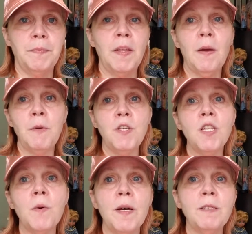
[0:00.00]
Now, they were
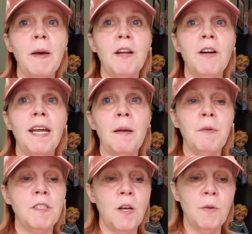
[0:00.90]
using the Quest powder, and I
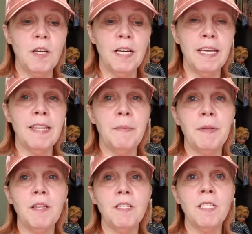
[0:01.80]
was totally going to get that,
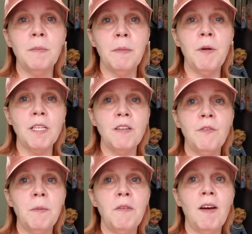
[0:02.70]
but it's a little bit pricey
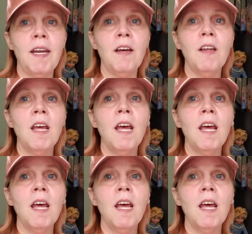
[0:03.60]
for me right now